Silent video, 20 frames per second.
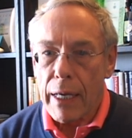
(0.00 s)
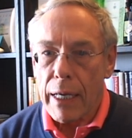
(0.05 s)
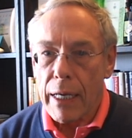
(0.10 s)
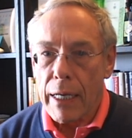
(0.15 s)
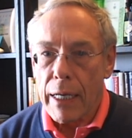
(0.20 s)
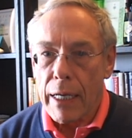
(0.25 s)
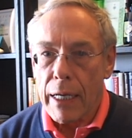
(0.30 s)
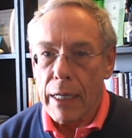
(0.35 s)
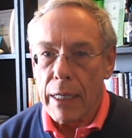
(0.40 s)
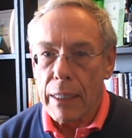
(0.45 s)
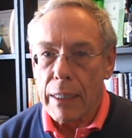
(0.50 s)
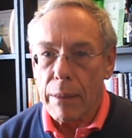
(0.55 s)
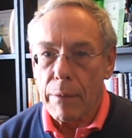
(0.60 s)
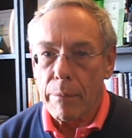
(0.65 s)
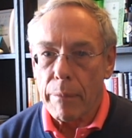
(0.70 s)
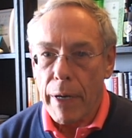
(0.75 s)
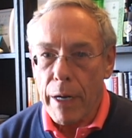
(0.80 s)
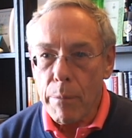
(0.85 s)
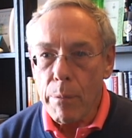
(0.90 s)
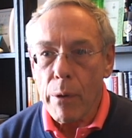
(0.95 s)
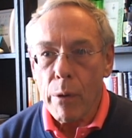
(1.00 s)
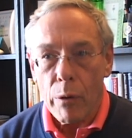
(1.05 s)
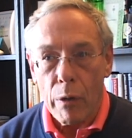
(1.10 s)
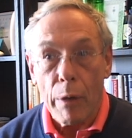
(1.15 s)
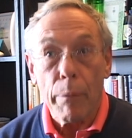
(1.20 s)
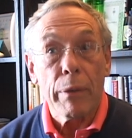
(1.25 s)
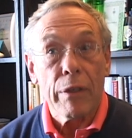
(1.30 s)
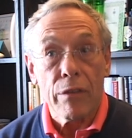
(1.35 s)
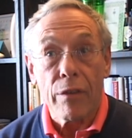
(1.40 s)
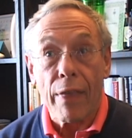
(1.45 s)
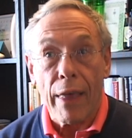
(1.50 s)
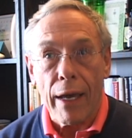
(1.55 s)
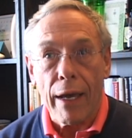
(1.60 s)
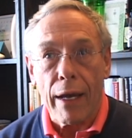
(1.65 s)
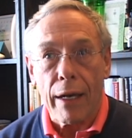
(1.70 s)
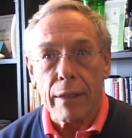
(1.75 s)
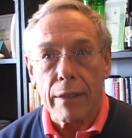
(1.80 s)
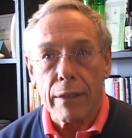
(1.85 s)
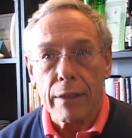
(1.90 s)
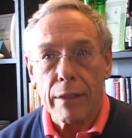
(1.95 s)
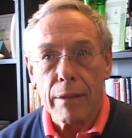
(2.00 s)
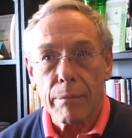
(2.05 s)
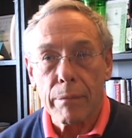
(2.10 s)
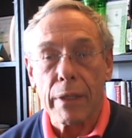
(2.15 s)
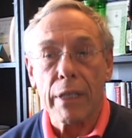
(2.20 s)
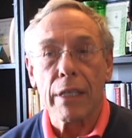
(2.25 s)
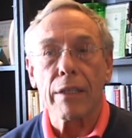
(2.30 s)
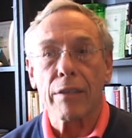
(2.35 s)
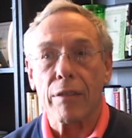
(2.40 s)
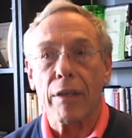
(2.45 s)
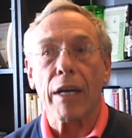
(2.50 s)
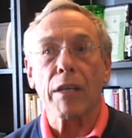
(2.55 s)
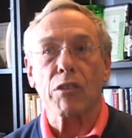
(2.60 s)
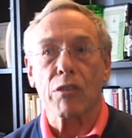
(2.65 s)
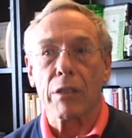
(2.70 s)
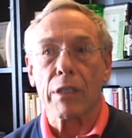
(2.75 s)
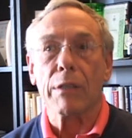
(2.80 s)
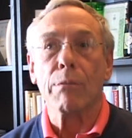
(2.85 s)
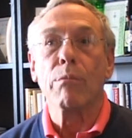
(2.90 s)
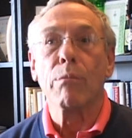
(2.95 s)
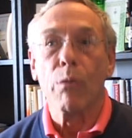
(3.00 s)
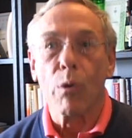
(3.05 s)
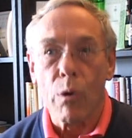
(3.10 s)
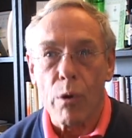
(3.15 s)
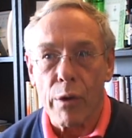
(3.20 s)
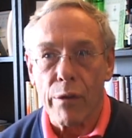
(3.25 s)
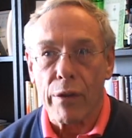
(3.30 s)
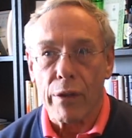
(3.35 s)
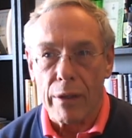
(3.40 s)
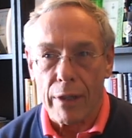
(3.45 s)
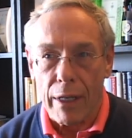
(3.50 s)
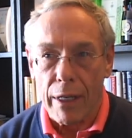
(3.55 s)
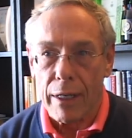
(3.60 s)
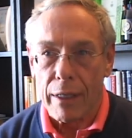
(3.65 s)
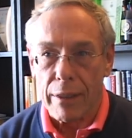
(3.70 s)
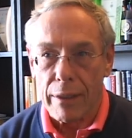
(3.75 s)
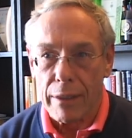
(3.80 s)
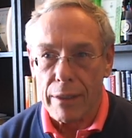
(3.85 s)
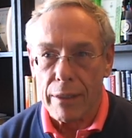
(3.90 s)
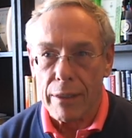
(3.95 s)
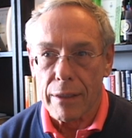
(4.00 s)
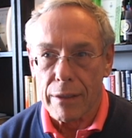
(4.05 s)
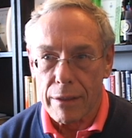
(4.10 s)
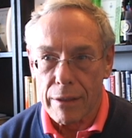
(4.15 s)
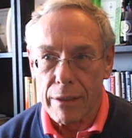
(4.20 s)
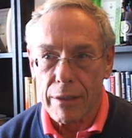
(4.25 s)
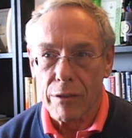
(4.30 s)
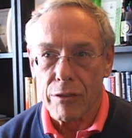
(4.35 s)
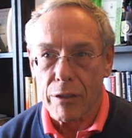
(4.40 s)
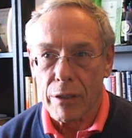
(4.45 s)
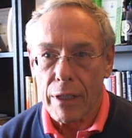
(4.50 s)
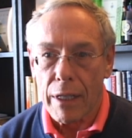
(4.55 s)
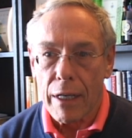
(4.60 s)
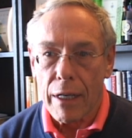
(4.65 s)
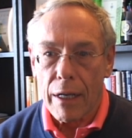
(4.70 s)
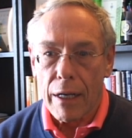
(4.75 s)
And my program is that. But it is actually more than that in addition.